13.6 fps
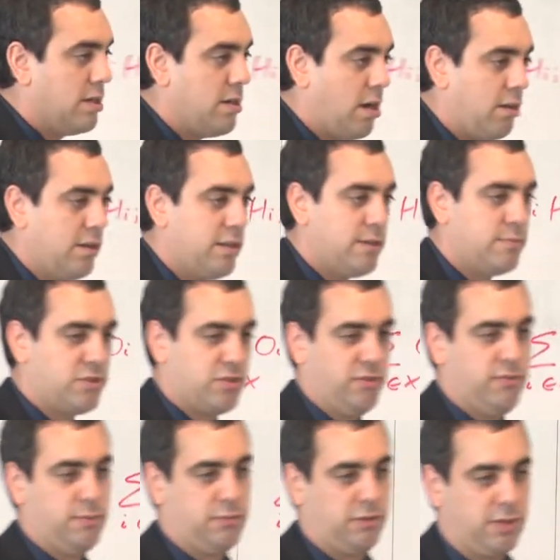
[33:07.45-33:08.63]
not only the
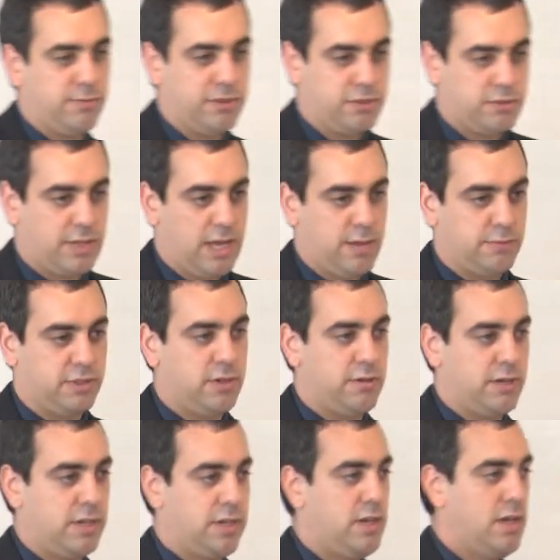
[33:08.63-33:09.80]
observable commutes of the
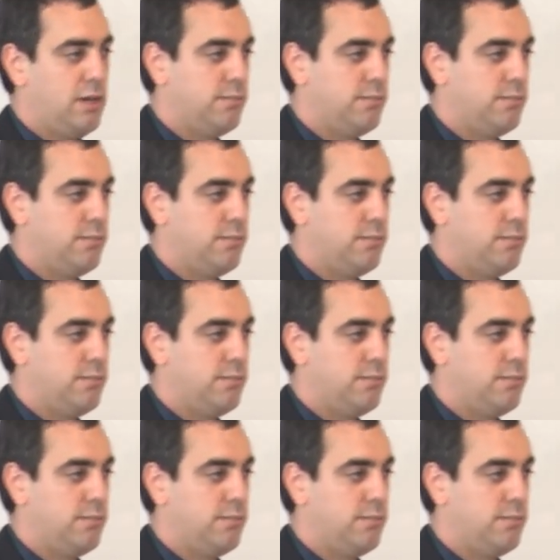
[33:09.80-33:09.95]
Hamiltonian,